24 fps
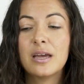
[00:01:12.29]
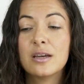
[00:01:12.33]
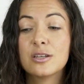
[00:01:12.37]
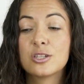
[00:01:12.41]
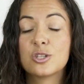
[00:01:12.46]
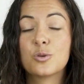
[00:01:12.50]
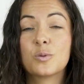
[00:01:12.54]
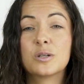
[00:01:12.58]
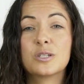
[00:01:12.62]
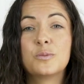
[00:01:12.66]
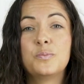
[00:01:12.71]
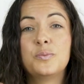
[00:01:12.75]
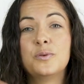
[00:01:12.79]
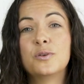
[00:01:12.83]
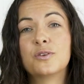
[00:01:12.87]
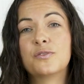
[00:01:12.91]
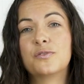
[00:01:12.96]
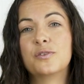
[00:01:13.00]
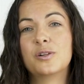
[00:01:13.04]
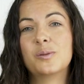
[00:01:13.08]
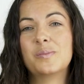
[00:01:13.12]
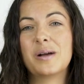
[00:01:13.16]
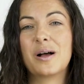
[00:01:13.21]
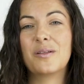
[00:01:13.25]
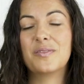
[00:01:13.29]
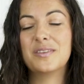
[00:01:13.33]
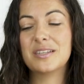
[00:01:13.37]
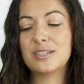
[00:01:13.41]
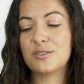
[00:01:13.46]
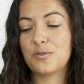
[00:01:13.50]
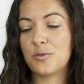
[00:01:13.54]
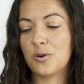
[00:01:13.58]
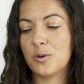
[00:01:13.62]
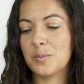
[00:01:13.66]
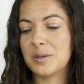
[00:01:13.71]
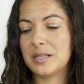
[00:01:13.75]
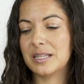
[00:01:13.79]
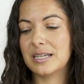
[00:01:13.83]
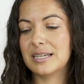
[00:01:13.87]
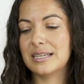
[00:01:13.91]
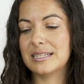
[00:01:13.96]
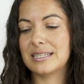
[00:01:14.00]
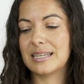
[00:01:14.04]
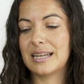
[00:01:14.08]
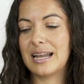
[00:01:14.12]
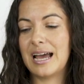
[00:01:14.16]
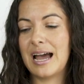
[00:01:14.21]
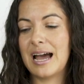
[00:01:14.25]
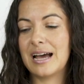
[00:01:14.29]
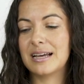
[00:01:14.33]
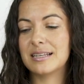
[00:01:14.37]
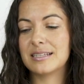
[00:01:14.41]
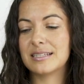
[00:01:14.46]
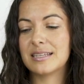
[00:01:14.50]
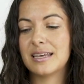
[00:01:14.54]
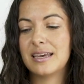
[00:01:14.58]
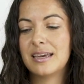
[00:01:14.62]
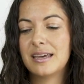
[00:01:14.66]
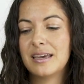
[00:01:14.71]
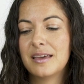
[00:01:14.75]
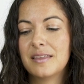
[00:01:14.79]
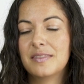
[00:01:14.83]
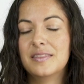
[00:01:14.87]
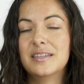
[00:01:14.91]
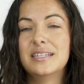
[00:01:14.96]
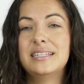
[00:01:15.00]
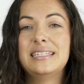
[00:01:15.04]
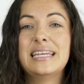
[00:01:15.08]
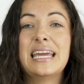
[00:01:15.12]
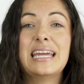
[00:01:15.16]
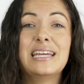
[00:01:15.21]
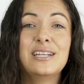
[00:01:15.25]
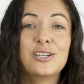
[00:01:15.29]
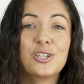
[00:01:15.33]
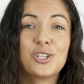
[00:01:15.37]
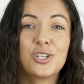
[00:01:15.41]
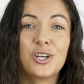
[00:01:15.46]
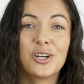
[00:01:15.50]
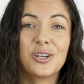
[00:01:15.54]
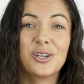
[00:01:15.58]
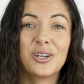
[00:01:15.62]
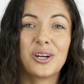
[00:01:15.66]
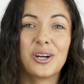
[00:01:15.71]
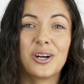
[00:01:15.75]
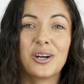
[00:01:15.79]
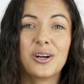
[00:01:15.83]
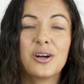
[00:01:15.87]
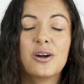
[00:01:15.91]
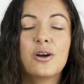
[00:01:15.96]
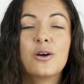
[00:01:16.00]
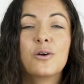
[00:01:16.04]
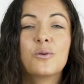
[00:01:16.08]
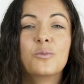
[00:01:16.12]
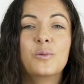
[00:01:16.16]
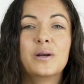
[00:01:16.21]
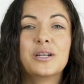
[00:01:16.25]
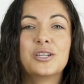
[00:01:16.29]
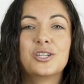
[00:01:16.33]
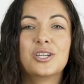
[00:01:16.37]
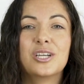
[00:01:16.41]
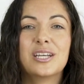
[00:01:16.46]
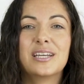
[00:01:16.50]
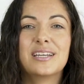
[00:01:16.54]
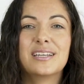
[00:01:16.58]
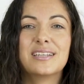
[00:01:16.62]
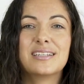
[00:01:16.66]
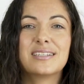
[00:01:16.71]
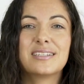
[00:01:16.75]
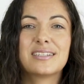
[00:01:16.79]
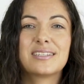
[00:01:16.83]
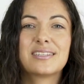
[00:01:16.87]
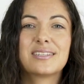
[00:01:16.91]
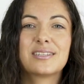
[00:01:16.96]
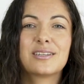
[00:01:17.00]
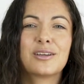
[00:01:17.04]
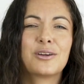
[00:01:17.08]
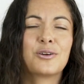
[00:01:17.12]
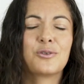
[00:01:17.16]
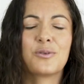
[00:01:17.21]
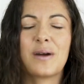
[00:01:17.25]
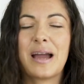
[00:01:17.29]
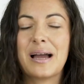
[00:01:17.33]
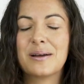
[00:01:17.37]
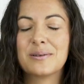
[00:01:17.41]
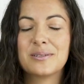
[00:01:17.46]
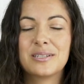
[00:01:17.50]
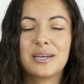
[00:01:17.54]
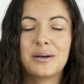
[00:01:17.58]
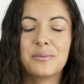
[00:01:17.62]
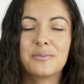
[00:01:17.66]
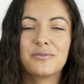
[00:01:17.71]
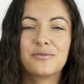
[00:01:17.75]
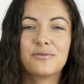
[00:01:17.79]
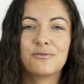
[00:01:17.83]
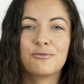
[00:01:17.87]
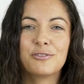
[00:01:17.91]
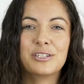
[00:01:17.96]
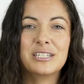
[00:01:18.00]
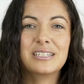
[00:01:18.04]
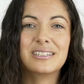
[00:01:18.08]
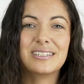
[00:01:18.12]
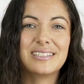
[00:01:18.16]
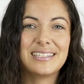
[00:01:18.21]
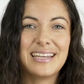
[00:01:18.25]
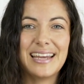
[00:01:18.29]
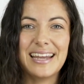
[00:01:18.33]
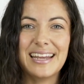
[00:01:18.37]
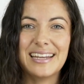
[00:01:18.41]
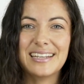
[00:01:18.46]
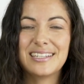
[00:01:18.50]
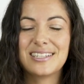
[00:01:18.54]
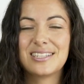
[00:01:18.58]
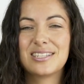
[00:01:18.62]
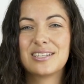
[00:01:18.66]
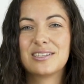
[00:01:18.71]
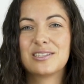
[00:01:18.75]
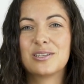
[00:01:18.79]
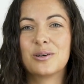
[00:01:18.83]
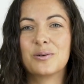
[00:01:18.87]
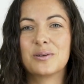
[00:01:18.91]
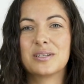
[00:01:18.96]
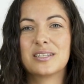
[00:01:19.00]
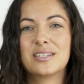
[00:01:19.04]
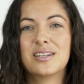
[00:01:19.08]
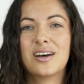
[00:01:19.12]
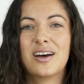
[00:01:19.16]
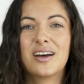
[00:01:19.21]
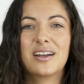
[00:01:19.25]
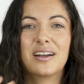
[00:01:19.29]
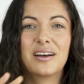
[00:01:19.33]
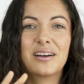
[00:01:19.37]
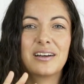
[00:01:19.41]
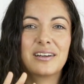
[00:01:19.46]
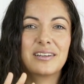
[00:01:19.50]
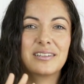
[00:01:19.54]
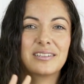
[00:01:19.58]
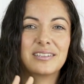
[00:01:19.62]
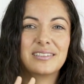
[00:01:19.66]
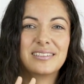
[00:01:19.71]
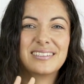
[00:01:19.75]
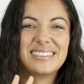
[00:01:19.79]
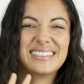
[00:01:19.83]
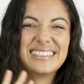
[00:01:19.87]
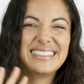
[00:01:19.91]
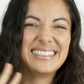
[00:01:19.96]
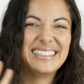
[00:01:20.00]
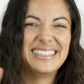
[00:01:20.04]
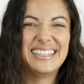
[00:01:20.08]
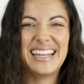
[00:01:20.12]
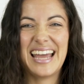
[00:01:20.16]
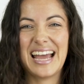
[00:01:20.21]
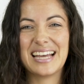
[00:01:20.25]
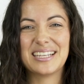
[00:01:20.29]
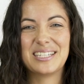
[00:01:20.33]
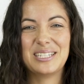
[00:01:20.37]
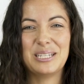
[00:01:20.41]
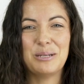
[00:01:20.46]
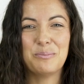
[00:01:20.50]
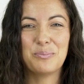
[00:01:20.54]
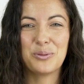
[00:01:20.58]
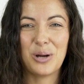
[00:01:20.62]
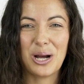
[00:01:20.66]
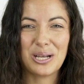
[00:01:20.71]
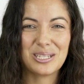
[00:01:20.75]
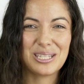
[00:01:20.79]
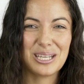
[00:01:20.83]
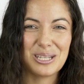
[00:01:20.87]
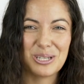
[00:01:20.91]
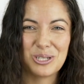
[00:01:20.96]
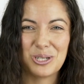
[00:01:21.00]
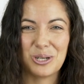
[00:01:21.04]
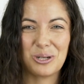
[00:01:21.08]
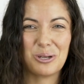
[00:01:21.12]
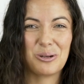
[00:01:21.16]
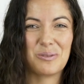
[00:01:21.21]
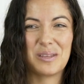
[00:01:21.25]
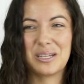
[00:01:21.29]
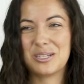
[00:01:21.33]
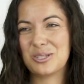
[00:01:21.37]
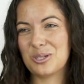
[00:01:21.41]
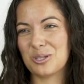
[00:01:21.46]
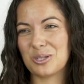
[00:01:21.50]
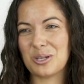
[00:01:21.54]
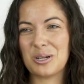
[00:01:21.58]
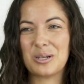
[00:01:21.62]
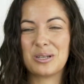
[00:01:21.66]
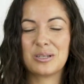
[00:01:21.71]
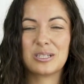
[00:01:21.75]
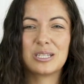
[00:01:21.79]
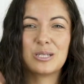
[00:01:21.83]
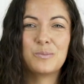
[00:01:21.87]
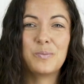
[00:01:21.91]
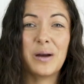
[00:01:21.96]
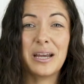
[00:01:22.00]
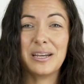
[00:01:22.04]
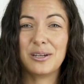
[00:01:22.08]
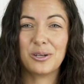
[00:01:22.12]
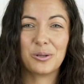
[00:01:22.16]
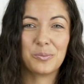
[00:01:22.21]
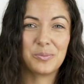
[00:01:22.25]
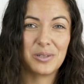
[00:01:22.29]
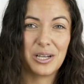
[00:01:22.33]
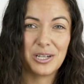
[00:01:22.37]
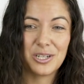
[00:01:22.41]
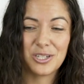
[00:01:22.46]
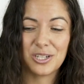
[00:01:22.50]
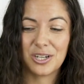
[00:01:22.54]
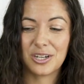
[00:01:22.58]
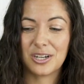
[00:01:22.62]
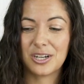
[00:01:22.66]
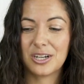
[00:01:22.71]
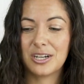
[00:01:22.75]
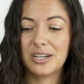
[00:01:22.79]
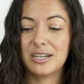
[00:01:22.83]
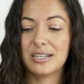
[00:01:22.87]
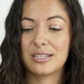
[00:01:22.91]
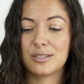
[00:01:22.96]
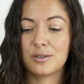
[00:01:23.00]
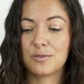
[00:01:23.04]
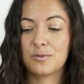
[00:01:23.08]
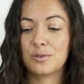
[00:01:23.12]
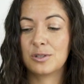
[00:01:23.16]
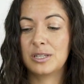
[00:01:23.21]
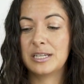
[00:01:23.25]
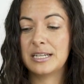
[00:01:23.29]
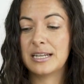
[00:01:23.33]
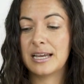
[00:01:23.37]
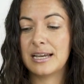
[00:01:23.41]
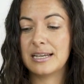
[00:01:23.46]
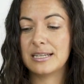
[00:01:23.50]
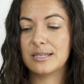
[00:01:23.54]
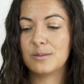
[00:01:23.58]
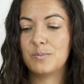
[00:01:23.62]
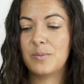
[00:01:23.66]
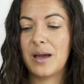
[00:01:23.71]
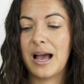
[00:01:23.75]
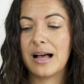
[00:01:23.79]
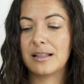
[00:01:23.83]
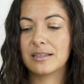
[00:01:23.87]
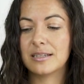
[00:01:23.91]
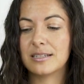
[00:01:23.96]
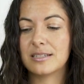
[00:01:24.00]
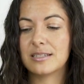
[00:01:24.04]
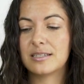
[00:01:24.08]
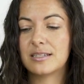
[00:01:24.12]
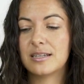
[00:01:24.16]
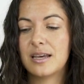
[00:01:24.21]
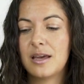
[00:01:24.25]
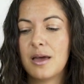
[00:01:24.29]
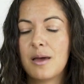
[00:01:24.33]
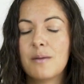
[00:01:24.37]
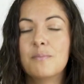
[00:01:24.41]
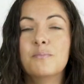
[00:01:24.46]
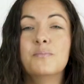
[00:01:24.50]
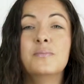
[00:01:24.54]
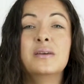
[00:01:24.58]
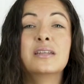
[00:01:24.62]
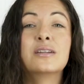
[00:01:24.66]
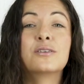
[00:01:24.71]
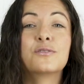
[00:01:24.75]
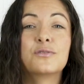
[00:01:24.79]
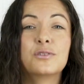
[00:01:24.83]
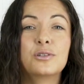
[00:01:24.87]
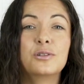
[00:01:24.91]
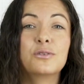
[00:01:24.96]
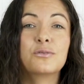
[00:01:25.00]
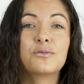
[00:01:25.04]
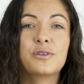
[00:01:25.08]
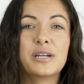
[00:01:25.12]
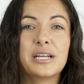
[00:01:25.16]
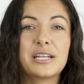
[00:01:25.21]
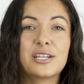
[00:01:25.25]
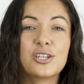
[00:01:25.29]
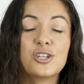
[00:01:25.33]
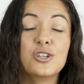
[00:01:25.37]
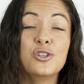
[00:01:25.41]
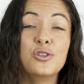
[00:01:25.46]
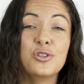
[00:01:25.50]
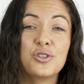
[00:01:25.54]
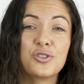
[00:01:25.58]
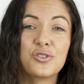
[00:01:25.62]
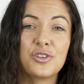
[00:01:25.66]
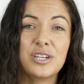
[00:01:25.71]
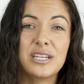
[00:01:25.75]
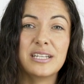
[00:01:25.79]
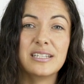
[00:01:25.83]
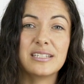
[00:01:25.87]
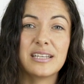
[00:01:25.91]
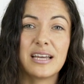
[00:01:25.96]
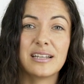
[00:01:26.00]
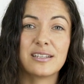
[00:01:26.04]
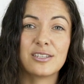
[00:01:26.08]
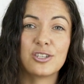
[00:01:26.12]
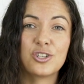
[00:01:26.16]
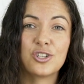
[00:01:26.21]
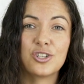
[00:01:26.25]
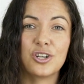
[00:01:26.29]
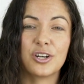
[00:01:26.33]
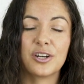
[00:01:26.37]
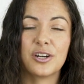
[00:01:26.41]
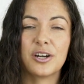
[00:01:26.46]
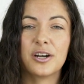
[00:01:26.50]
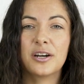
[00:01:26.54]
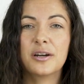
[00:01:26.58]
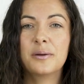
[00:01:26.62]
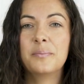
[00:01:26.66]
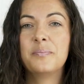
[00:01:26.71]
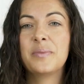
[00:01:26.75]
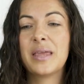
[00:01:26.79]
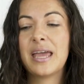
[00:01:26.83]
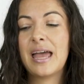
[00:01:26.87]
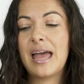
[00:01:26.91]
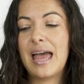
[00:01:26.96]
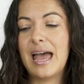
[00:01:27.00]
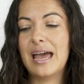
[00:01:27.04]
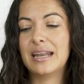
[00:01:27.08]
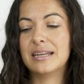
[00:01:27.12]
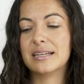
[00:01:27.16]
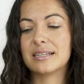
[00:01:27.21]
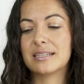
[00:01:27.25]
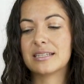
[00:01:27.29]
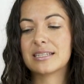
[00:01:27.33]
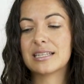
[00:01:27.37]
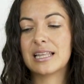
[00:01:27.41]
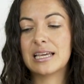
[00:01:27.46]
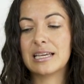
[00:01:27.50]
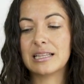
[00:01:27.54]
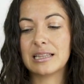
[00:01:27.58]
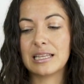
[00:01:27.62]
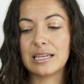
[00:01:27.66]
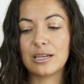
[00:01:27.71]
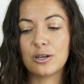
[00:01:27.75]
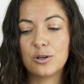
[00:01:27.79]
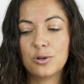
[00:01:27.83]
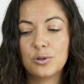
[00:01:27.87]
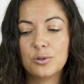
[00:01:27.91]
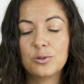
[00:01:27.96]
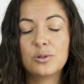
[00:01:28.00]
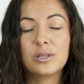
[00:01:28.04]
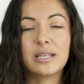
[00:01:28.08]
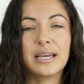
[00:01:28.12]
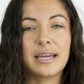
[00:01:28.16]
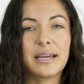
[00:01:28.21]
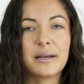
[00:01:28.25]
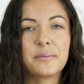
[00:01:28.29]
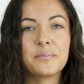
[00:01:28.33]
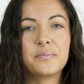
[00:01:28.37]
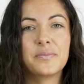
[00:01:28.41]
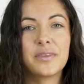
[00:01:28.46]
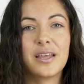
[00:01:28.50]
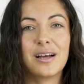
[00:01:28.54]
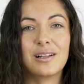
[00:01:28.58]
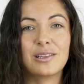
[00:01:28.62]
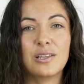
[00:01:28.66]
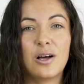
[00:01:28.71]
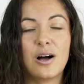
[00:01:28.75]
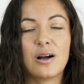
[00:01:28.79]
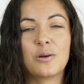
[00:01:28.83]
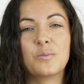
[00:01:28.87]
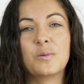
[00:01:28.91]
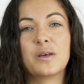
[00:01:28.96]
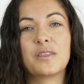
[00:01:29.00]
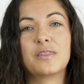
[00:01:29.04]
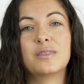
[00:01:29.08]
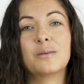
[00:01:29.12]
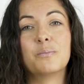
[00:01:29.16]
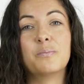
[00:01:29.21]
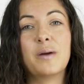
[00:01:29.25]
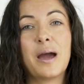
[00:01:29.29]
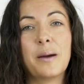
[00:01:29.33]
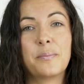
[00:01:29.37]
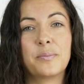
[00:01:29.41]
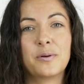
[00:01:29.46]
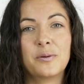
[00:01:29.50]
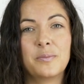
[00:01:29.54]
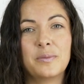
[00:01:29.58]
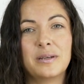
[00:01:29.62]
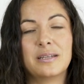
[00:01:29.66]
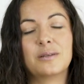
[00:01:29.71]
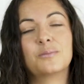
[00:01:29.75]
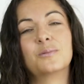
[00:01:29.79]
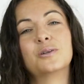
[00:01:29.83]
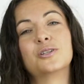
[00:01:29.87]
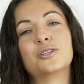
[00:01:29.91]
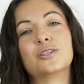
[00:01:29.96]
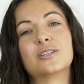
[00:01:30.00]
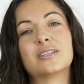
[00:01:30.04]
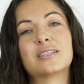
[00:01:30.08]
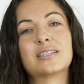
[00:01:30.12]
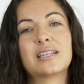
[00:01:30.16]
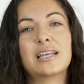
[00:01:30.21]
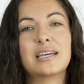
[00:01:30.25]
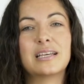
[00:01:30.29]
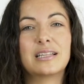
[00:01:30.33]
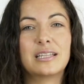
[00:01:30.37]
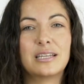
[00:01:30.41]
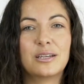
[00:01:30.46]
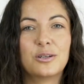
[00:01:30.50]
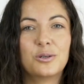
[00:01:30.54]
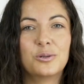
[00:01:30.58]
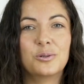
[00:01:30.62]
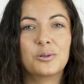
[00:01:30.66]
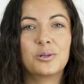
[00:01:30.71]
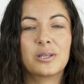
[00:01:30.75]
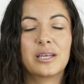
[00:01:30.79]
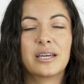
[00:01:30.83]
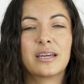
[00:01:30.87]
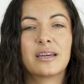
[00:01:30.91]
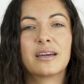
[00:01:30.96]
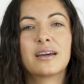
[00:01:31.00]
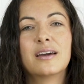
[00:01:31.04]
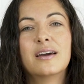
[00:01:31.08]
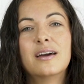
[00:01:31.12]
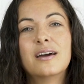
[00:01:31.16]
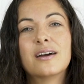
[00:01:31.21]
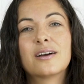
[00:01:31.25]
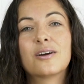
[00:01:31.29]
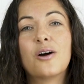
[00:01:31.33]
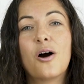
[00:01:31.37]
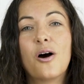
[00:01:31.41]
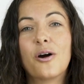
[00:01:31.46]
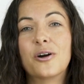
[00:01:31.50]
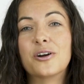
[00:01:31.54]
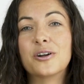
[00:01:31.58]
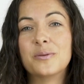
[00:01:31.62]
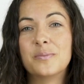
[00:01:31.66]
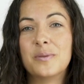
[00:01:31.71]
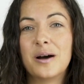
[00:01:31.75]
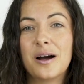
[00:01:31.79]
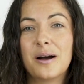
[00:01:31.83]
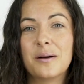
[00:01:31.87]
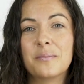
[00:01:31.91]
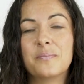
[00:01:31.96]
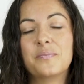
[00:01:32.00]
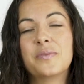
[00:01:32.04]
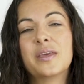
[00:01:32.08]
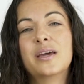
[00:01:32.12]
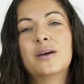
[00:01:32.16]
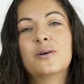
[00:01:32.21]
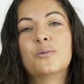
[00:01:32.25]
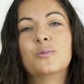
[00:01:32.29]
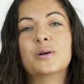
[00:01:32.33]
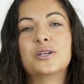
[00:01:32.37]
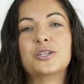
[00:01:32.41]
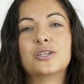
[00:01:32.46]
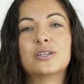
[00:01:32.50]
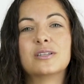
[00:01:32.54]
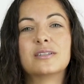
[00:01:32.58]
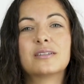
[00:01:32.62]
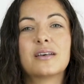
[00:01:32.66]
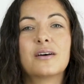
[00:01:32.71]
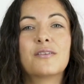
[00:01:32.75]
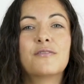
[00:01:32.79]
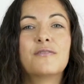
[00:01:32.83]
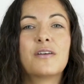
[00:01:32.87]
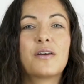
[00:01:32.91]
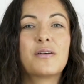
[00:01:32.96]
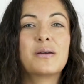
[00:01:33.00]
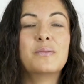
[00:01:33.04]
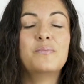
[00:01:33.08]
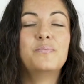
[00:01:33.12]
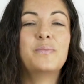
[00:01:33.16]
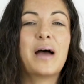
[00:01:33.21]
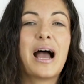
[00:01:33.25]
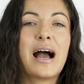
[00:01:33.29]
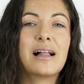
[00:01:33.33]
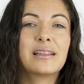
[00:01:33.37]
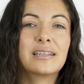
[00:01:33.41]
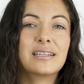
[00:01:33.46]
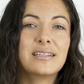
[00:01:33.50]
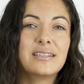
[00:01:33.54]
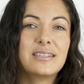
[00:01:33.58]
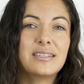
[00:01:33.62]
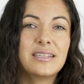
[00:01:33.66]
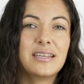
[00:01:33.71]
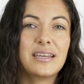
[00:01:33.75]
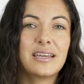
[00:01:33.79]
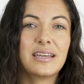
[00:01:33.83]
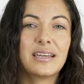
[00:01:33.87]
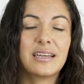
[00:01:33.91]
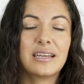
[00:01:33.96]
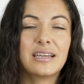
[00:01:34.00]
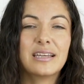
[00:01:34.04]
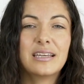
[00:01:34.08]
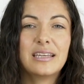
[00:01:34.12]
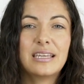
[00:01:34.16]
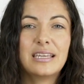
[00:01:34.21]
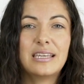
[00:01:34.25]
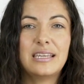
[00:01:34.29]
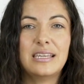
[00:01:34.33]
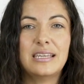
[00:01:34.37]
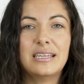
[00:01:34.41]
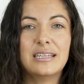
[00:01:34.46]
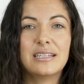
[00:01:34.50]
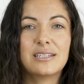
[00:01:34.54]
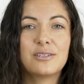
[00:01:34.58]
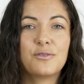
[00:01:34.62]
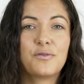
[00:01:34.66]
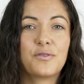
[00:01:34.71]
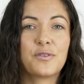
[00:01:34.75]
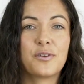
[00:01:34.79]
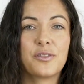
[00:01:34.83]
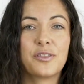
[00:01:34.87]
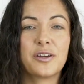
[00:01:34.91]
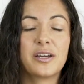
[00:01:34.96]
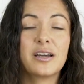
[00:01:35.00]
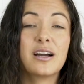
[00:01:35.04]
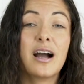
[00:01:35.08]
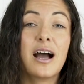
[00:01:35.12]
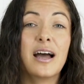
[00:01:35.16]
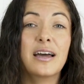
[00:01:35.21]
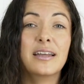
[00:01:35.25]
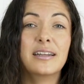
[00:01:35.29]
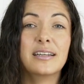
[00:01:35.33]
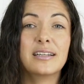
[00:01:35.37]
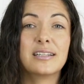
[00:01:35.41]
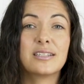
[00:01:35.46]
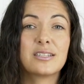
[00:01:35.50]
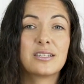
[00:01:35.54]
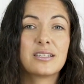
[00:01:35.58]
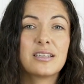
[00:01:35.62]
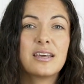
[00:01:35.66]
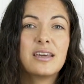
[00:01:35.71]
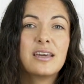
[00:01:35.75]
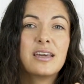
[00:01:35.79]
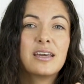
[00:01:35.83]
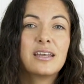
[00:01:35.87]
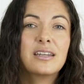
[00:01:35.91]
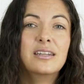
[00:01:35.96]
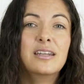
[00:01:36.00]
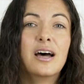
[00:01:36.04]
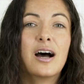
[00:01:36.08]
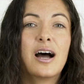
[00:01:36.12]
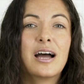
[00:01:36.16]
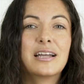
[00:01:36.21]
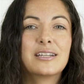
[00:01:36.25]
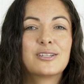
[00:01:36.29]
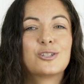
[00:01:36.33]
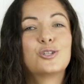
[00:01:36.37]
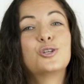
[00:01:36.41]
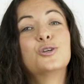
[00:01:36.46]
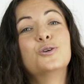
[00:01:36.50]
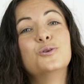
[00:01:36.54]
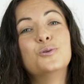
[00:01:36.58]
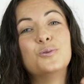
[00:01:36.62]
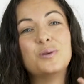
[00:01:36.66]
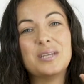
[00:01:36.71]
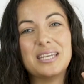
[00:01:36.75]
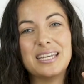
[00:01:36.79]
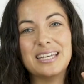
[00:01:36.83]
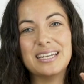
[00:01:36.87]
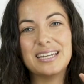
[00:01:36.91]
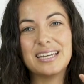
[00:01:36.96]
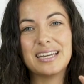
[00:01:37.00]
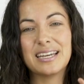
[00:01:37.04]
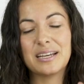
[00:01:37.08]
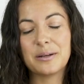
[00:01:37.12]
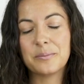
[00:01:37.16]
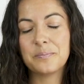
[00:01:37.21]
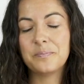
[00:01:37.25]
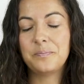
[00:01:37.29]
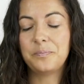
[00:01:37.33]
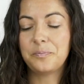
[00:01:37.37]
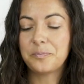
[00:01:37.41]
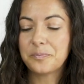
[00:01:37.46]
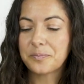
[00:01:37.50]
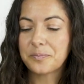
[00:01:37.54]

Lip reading: So what's beautiful about this formula is it has the date sugar, which is ground up real dates, so it's not a nasty processed sugar that's just going to spike your blood sugar. It's a really nice, balanced, mineral-rich, nutrient-dense sugar, and it's slightly cooling, along with the peppermint, which is slightly cooling, cardamom, which is a very balancing heat for the gut. It's not too heating,